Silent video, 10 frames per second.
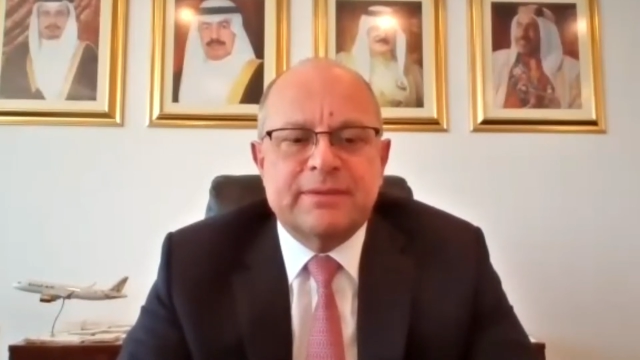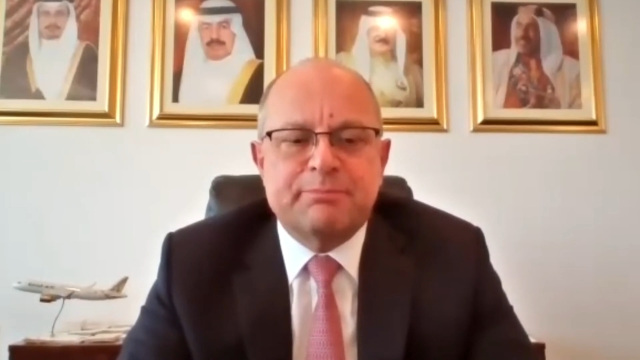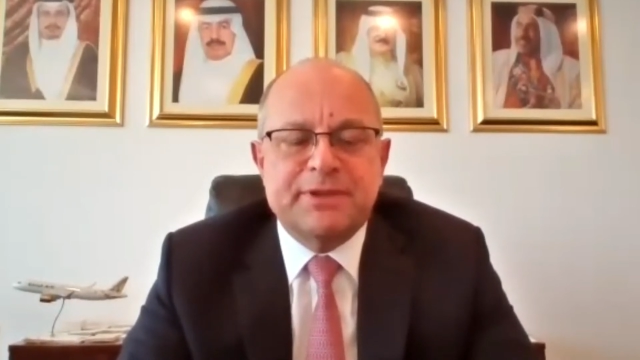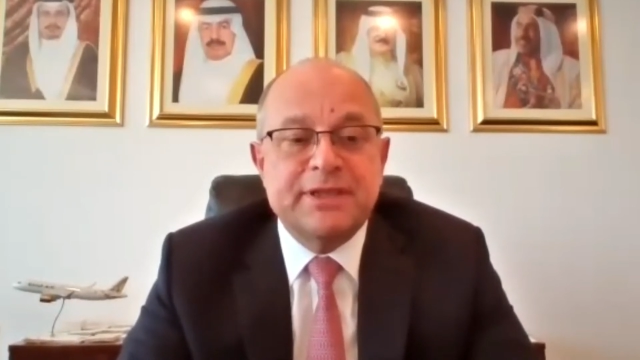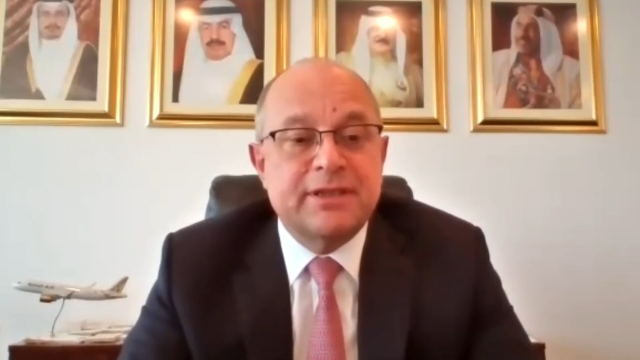
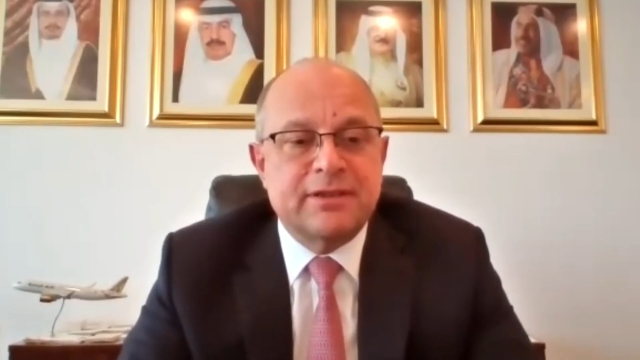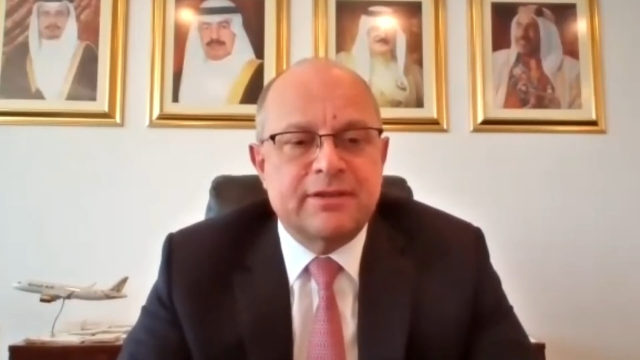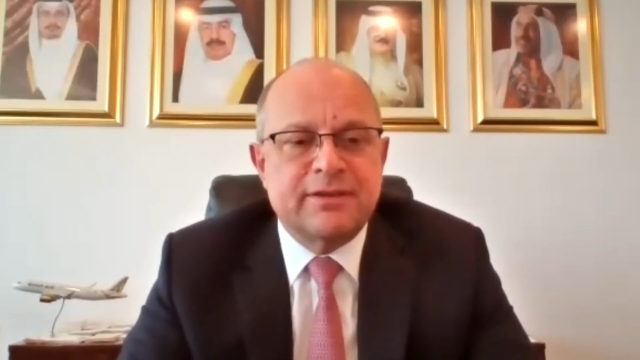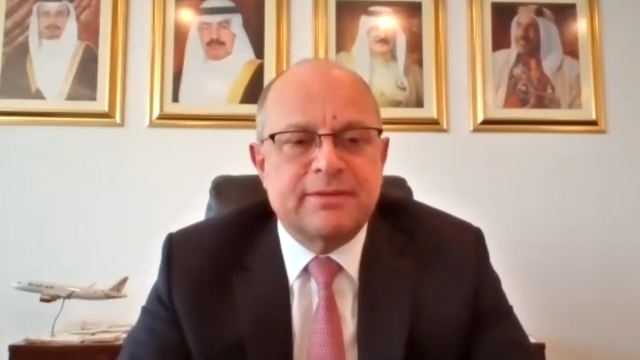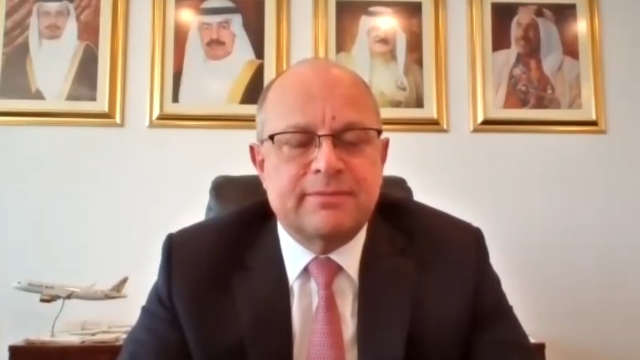
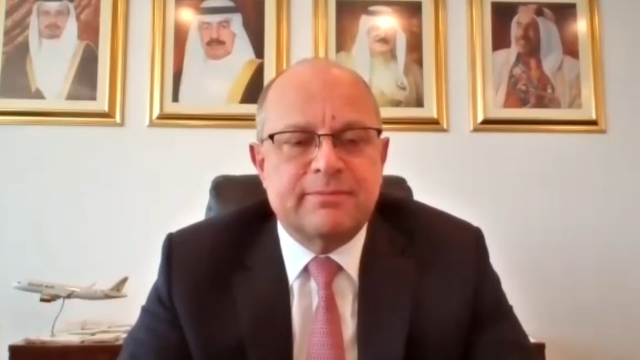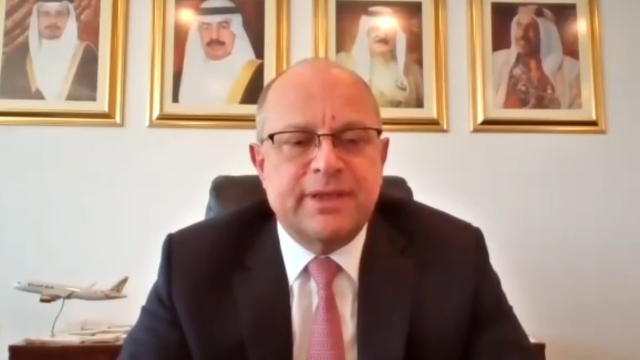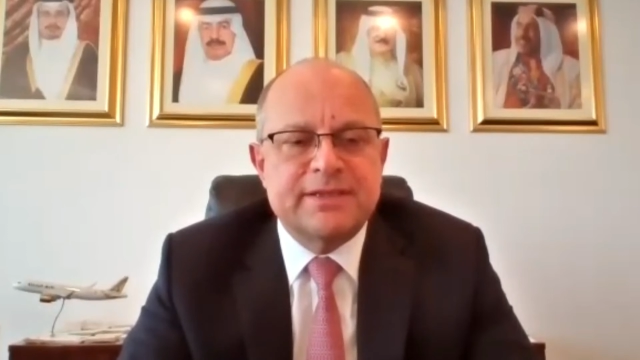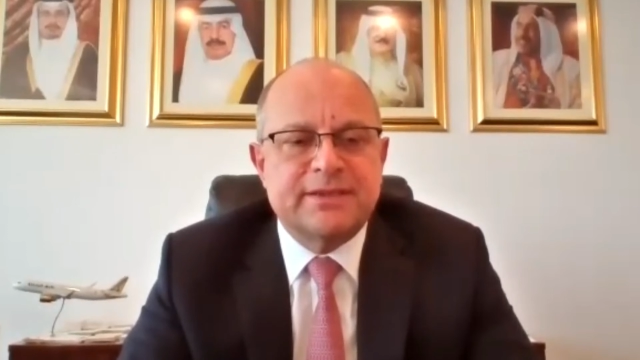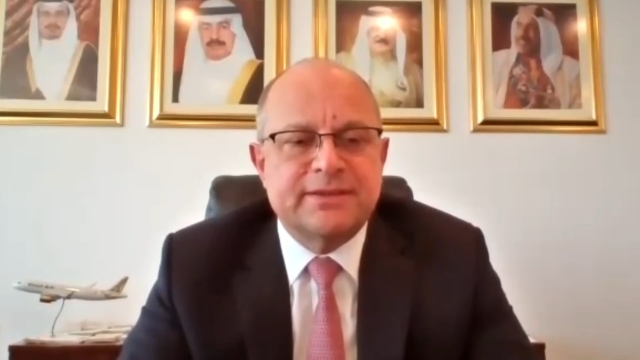particularly
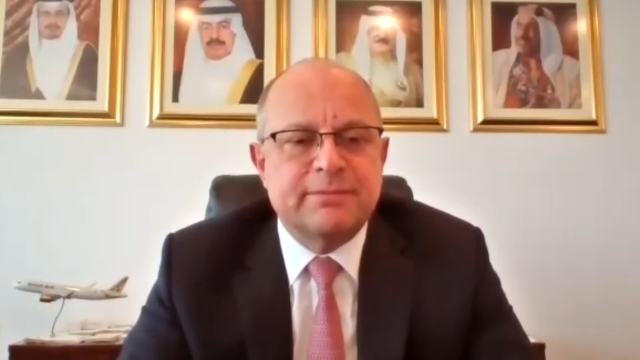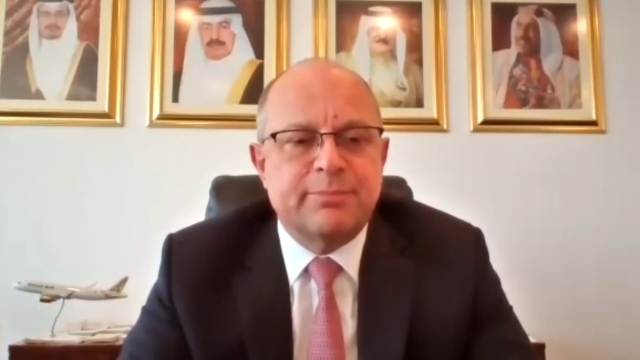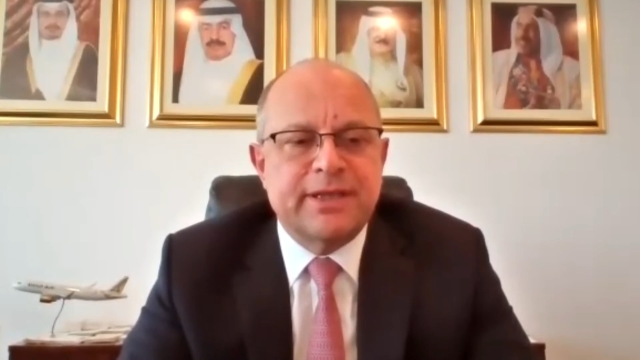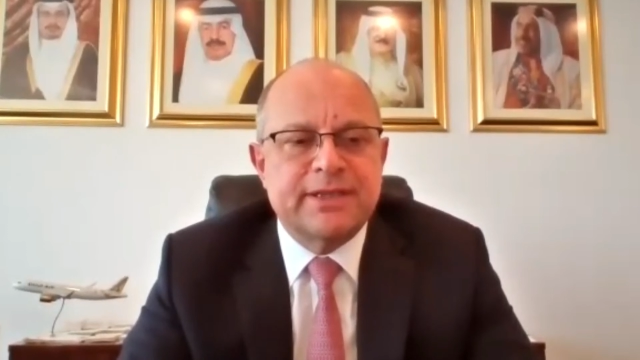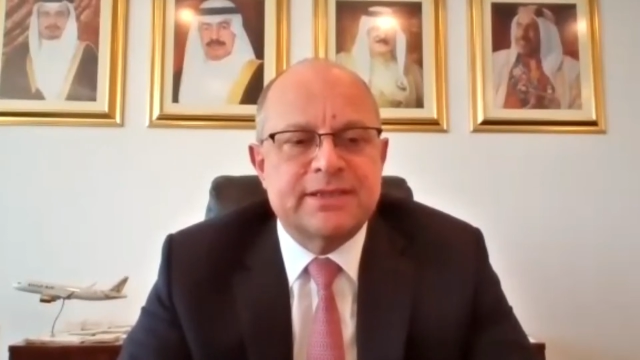basically
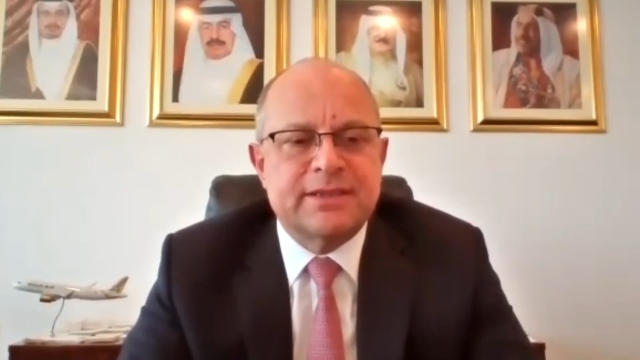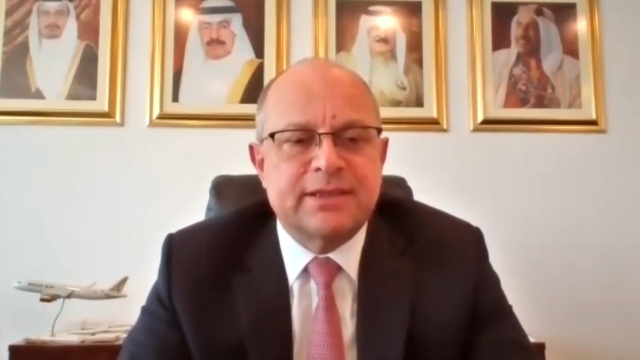impressed